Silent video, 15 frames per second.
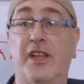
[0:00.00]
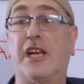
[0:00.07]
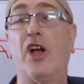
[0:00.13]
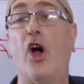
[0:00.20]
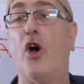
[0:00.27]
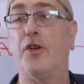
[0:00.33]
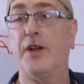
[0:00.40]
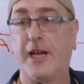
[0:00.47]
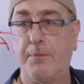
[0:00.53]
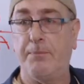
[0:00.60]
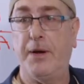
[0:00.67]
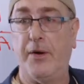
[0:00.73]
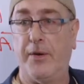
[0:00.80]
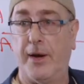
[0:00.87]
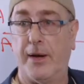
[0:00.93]
GEONIC
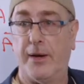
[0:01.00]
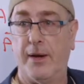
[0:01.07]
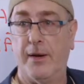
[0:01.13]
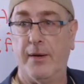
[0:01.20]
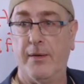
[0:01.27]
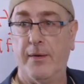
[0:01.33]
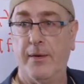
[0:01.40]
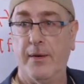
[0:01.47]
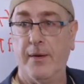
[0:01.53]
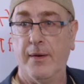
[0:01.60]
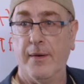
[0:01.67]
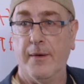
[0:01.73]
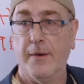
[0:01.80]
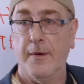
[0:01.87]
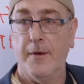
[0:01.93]
period.
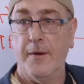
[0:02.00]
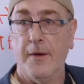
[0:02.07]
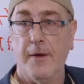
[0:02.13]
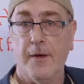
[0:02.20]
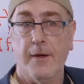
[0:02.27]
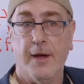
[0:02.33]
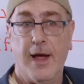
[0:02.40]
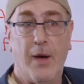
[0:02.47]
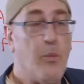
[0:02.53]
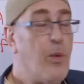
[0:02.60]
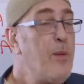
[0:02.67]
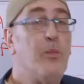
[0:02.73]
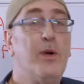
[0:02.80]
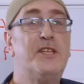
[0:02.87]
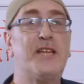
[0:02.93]
And
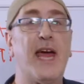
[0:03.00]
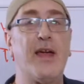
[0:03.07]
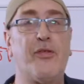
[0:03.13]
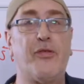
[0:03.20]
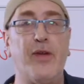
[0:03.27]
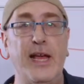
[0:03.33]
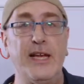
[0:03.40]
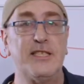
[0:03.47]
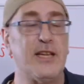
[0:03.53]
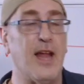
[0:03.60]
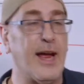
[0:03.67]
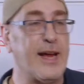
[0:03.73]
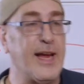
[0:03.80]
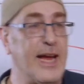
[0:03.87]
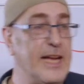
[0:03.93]
when we say things
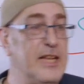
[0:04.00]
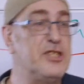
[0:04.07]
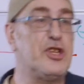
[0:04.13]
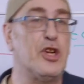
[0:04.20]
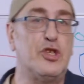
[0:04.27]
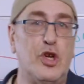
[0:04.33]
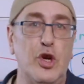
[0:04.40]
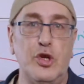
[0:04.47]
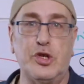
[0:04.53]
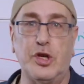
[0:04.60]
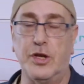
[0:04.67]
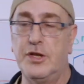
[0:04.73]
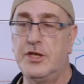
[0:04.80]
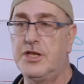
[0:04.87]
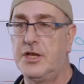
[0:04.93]
like
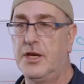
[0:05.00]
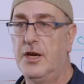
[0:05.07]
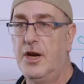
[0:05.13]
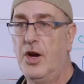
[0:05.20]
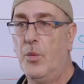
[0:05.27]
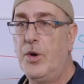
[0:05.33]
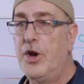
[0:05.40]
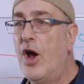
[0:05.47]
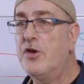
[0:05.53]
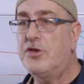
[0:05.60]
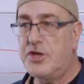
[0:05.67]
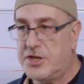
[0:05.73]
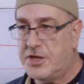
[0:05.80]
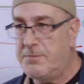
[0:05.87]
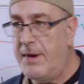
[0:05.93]
institutions, we don't
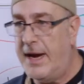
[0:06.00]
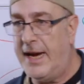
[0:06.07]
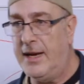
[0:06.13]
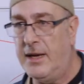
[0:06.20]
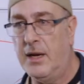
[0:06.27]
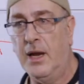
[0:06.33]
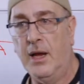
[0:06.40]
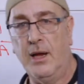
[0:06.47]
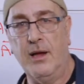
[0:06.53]
just mean